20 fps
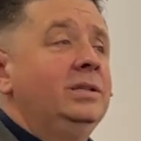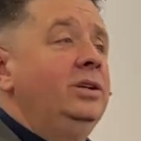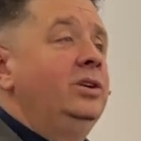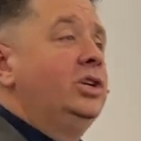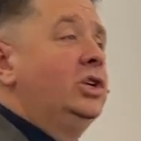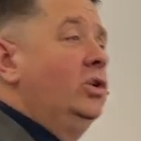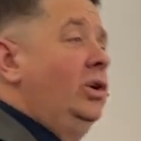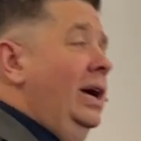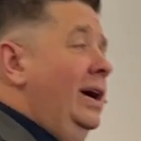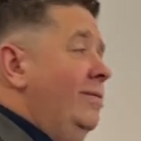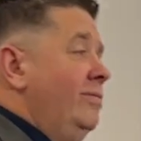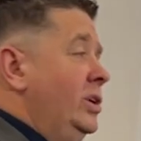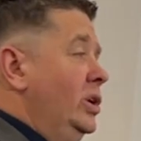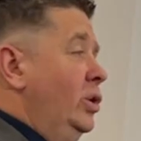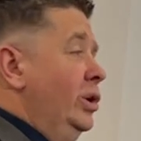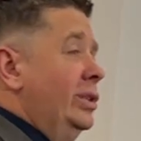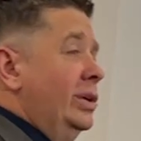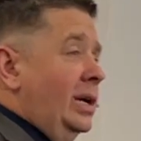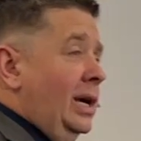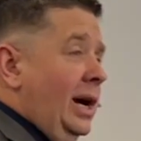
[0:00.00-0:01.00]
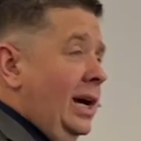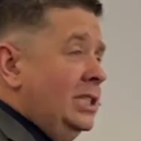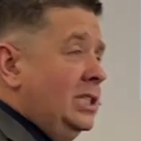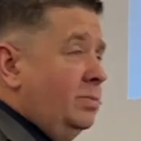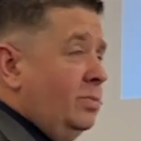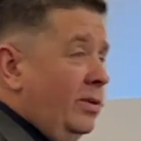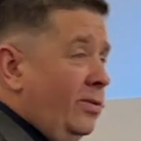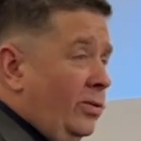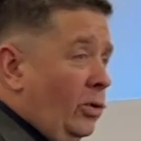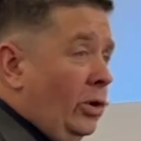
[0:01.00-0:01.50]
You shall have no other gods
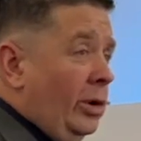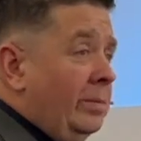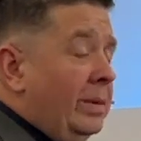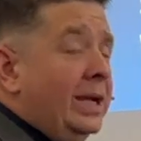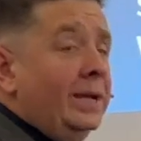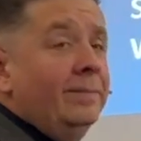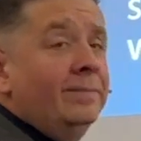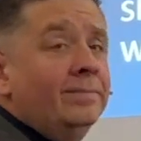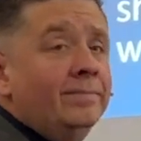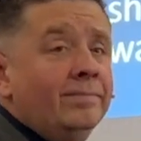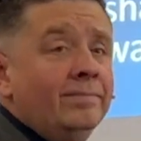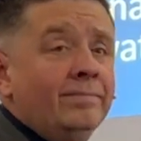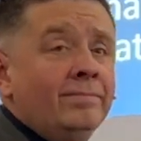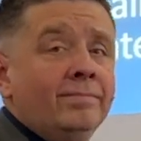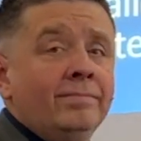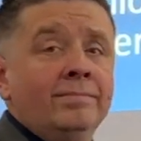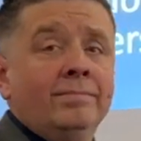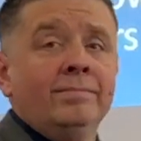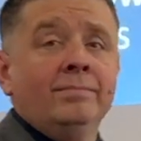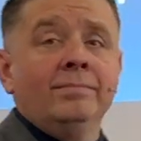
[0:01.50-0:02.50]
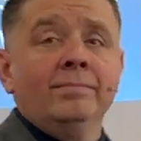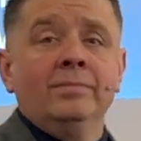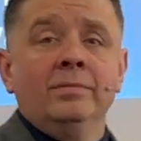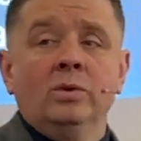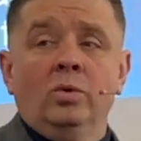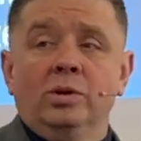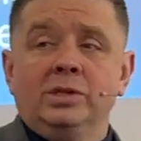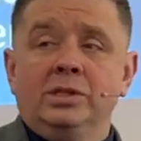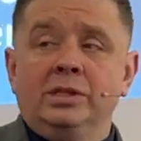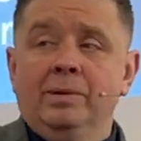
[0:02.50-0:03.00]
before me.
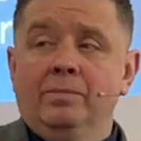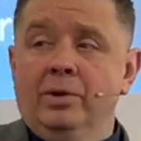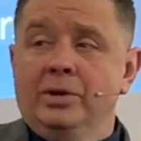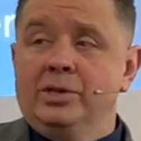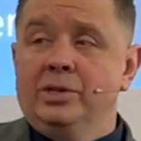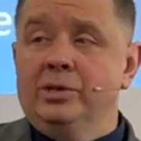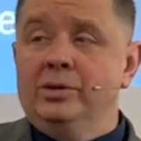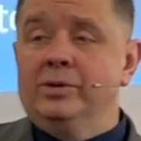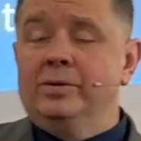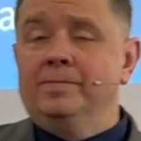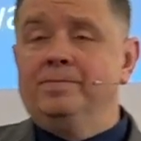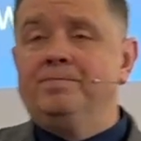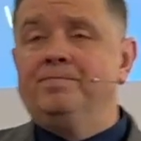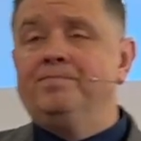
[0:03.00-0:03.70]
What's number two?